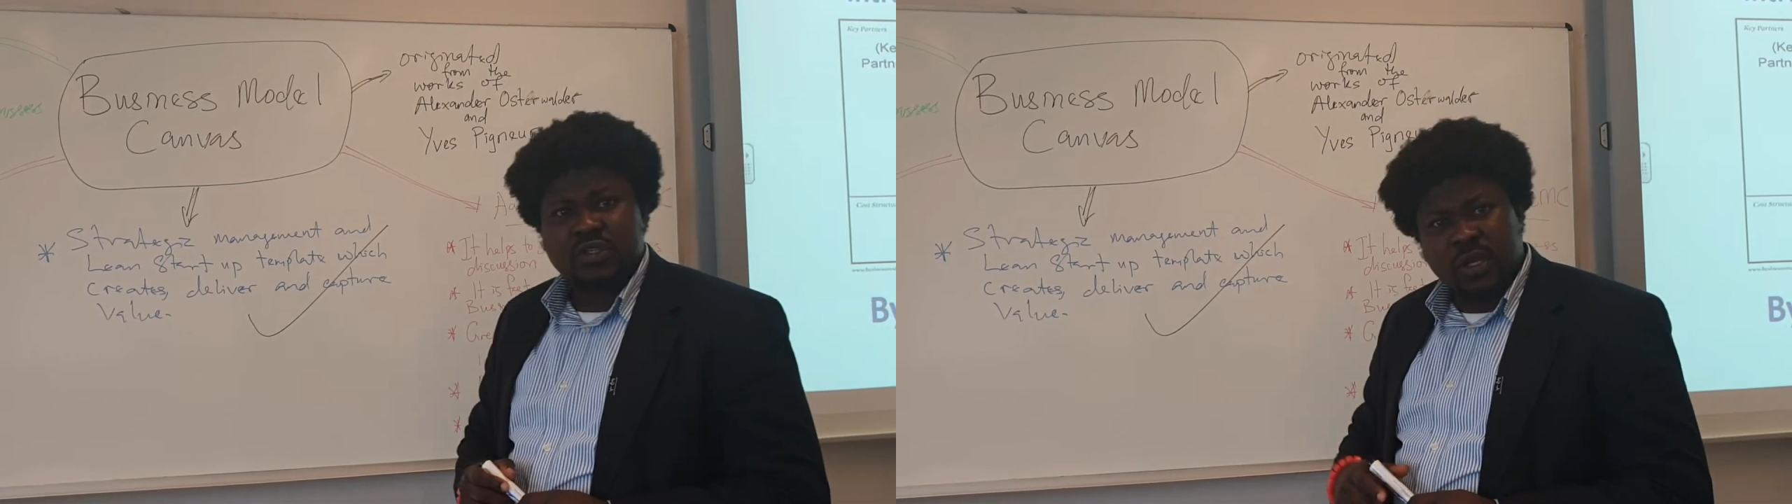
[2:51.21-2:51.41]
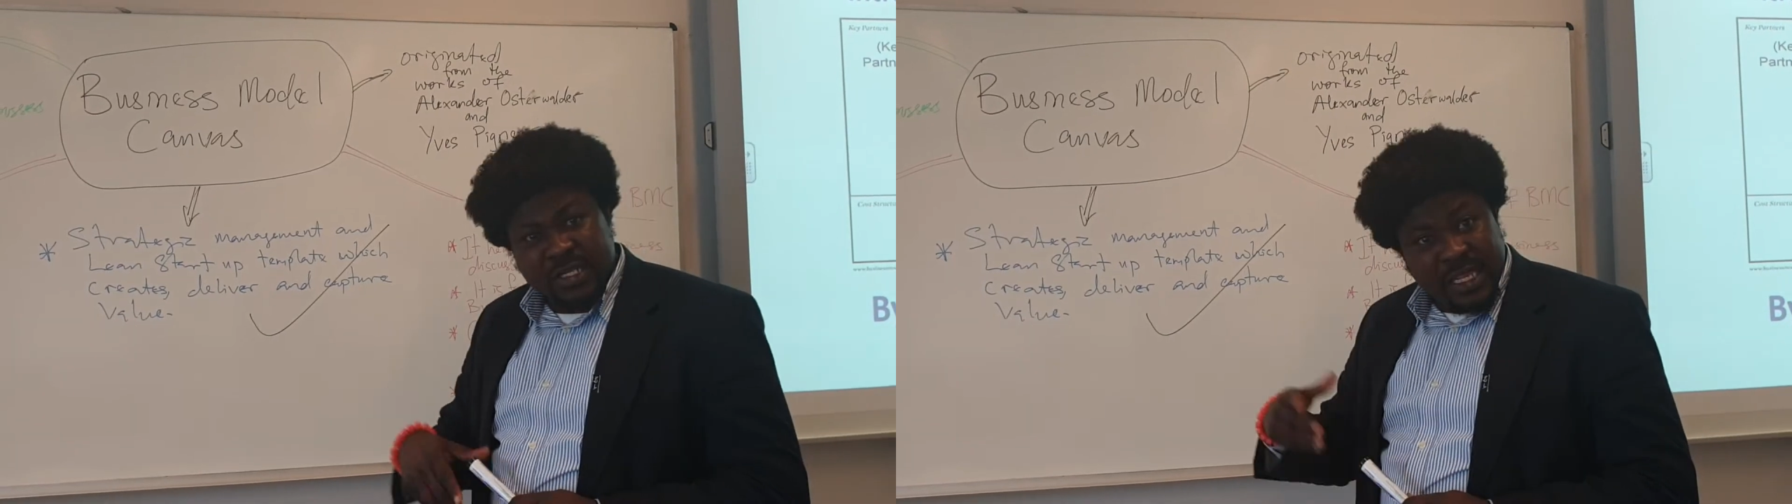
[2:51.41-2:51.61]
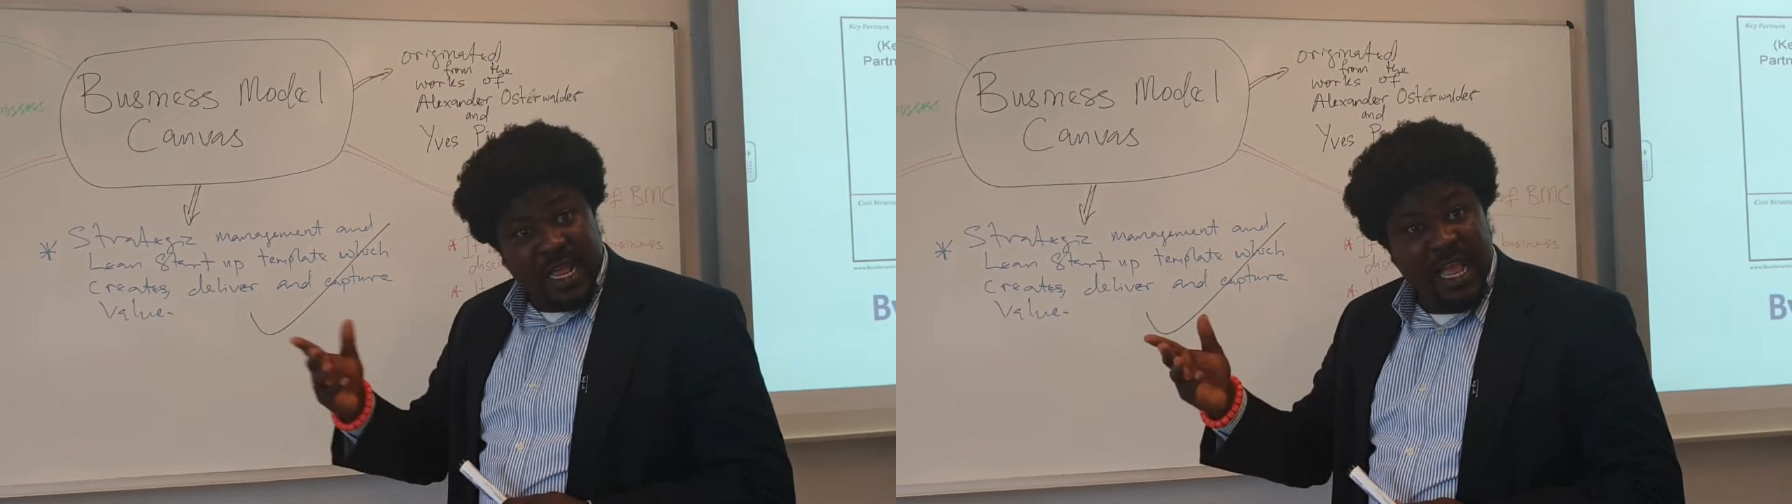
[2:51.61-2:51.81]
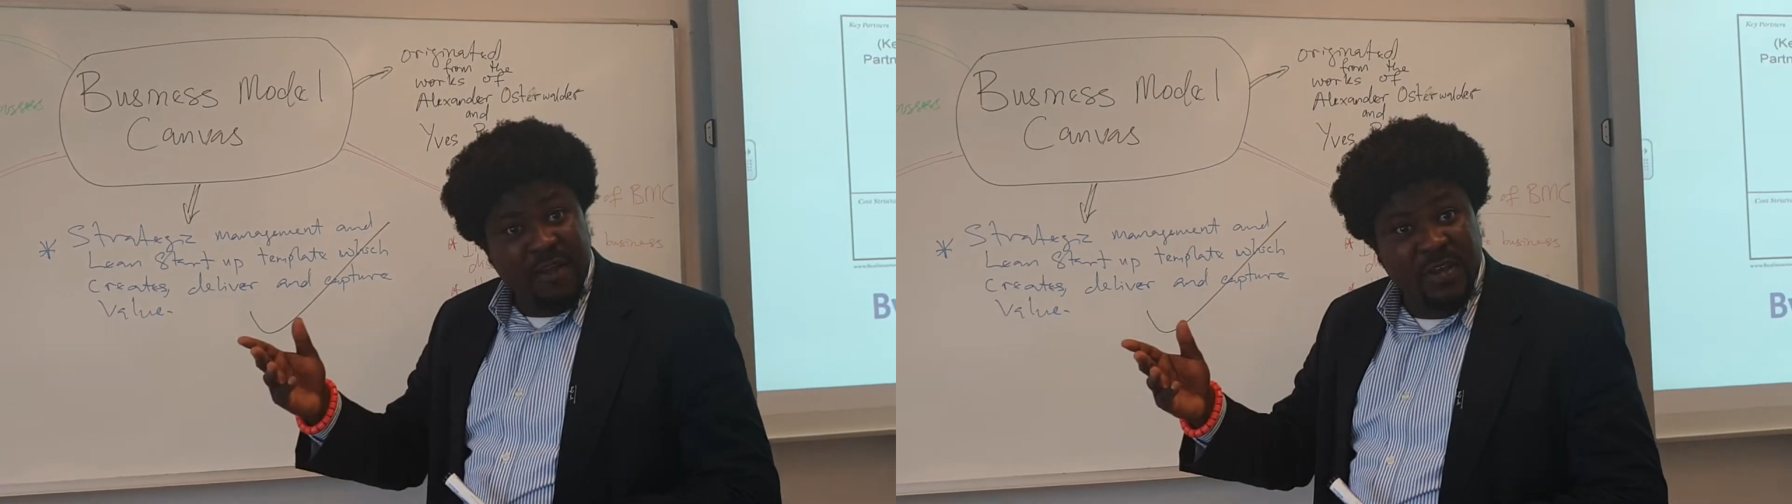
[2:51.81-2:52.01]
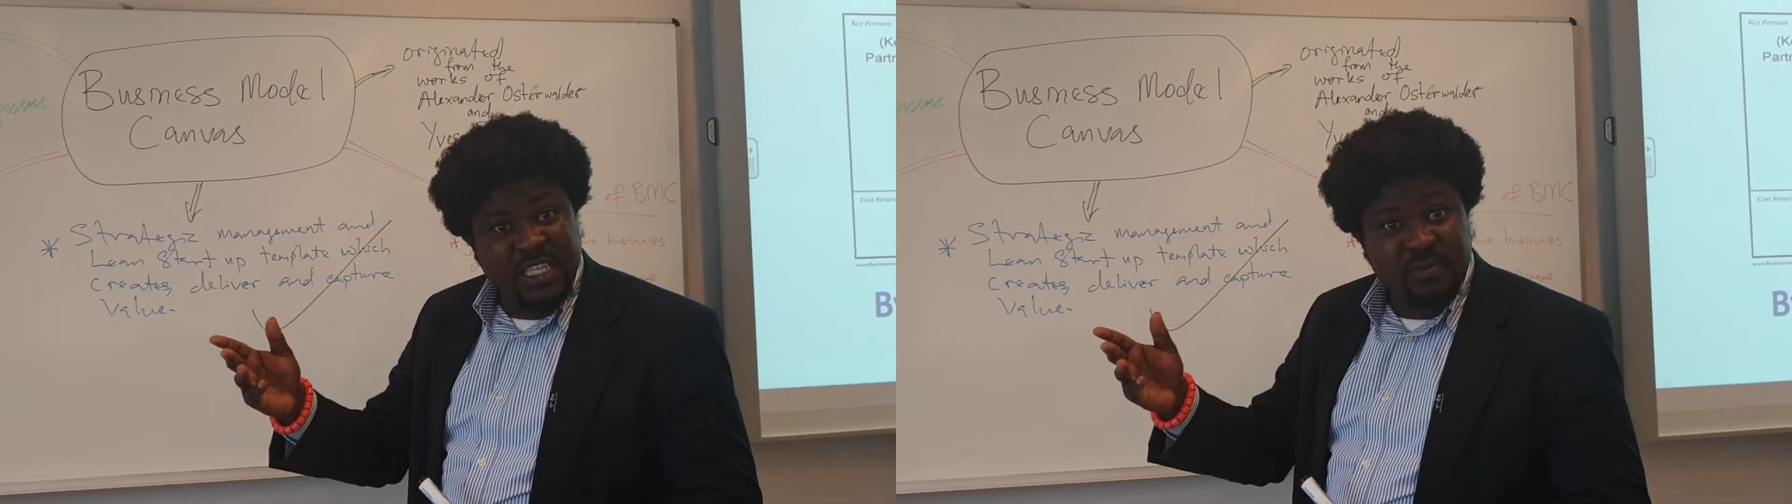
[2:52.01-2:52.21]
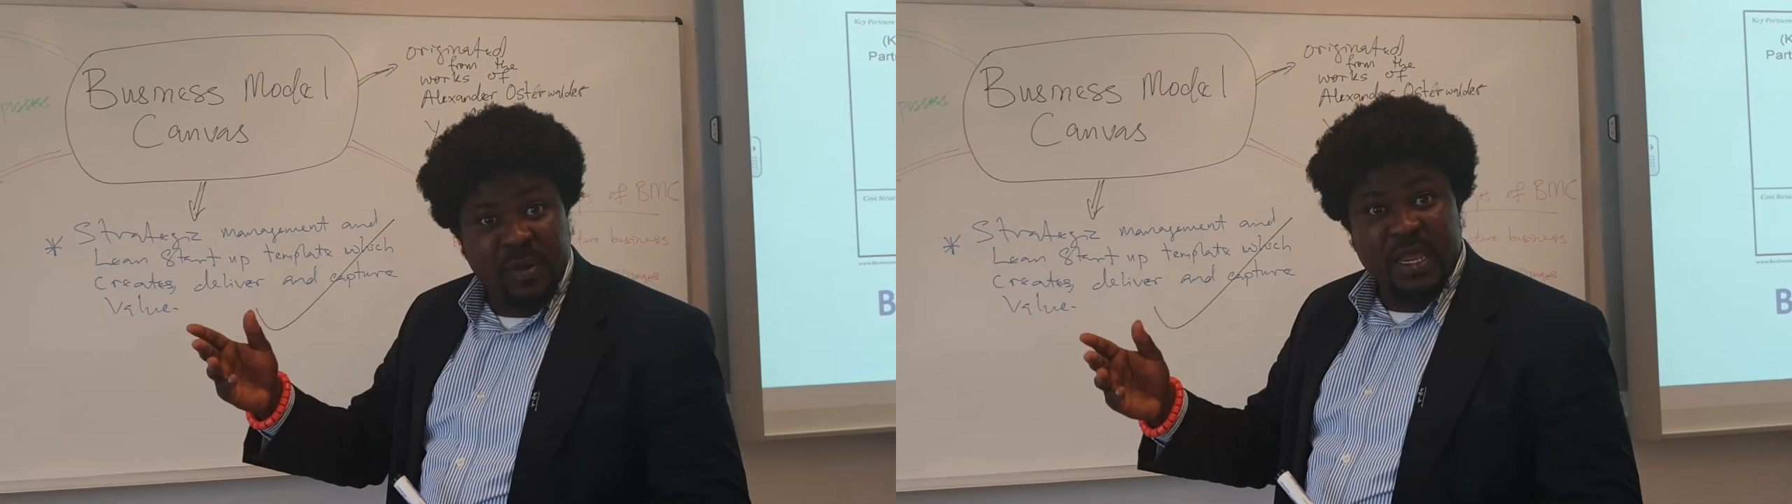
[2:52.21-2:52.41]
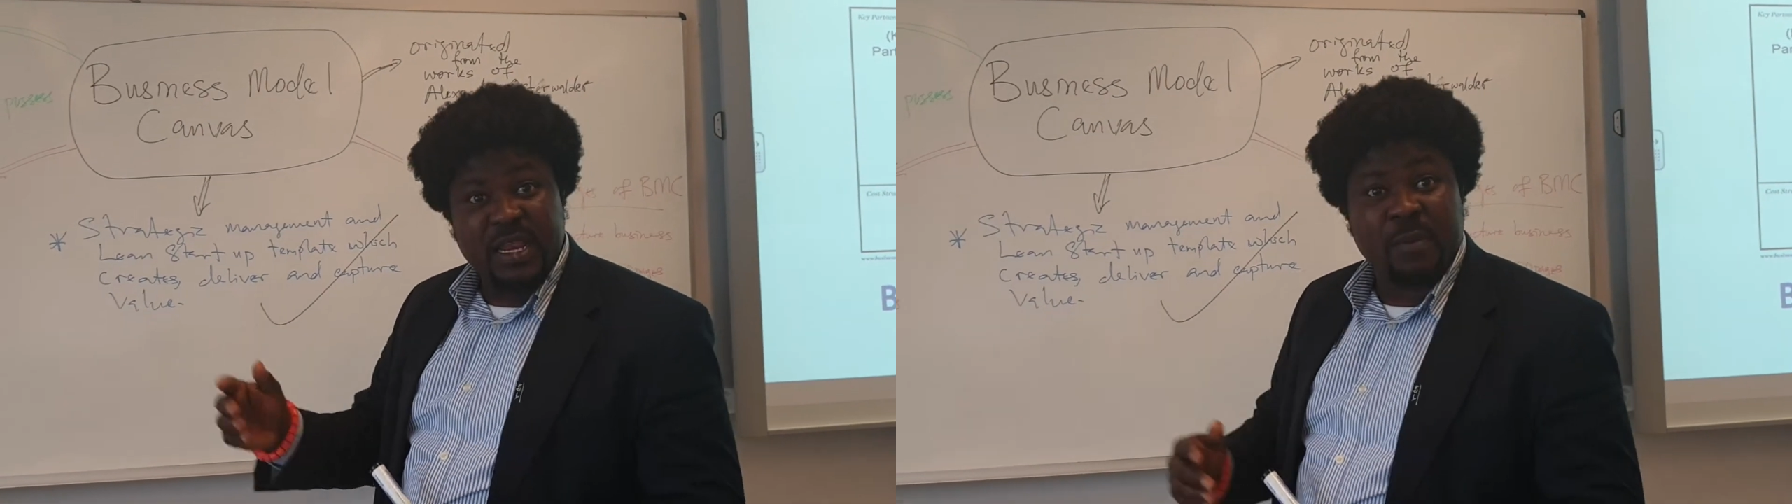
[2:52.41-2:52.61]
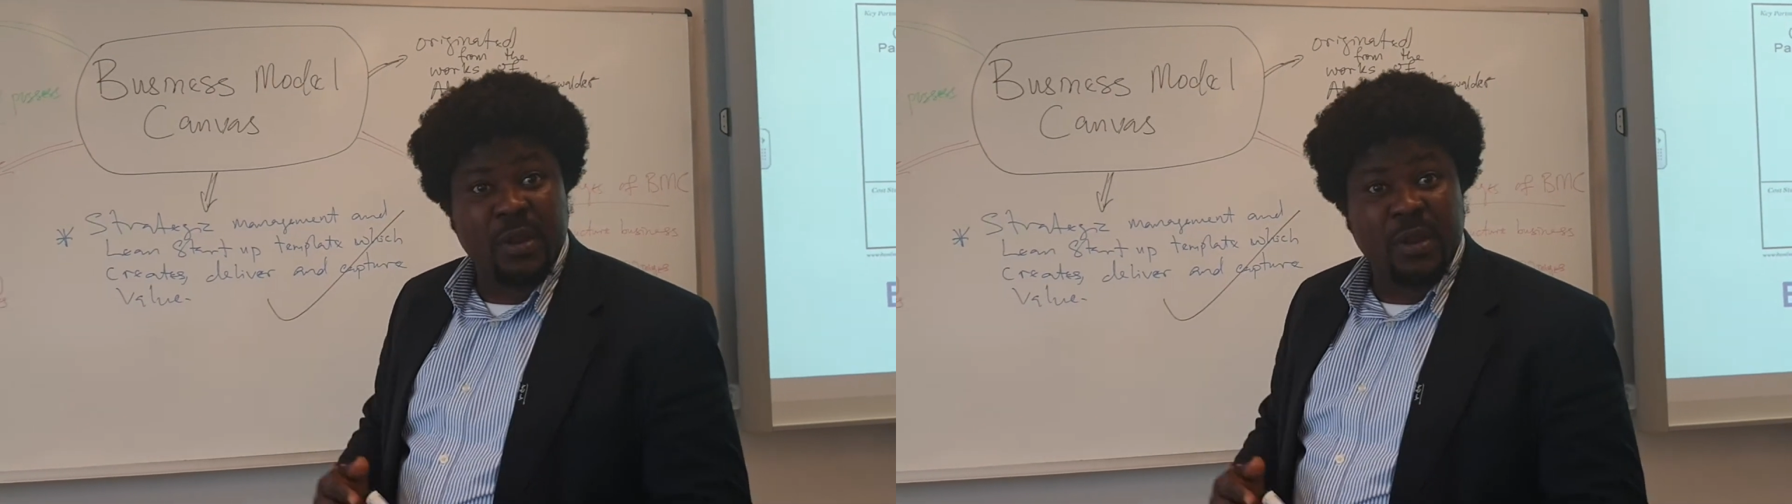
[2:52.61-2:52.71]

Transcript: Just like I've explained,